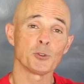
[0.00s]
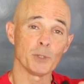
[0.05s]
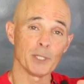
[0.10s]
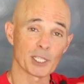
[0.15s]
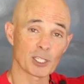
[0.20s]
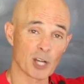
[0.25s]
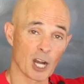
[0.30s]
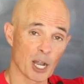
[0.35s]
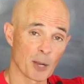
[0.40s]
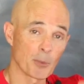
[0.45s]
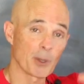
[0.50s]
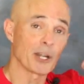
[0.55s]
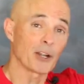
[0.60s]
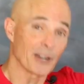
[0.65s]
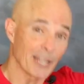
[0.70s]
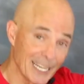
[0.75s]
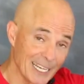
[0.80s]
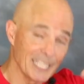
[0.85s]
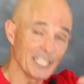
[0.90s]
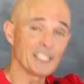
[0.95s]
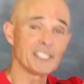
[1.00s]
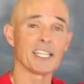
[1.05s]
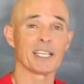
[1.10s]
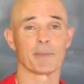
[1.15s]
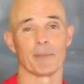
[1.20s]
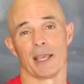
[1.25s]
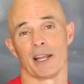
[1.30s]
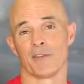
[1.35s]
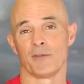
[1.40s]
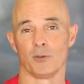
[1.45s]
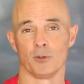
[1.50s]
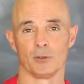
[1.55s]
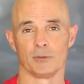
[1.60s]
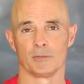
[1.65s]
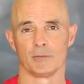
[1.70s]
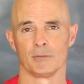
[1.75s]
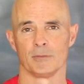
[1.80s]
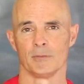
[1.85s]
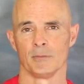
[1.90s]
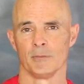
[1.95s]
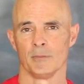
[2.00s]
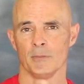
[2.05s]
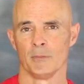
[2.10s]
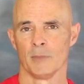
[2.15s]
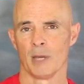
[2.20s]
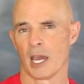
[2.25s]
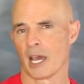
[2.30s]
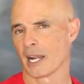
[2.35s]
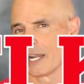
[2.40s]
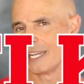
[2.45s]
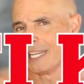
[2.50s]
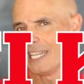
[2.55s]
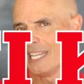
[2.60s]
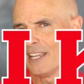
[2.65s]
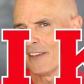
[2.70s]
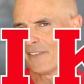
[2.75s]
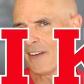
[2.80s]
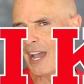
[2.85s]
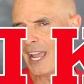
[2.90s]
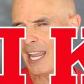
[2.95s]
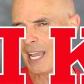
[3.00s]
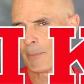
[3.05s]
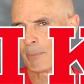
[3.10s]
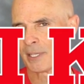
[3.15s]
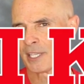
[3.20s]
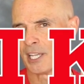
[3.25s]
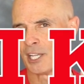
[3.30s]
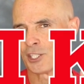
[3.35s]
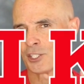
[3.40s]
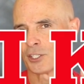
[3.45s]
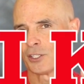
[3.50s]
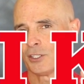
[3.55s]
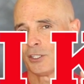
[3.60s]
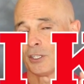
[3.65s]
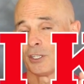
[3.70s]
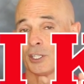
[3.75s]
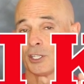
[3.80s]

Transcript: between the carburetor and intake manifold. On an EFI application,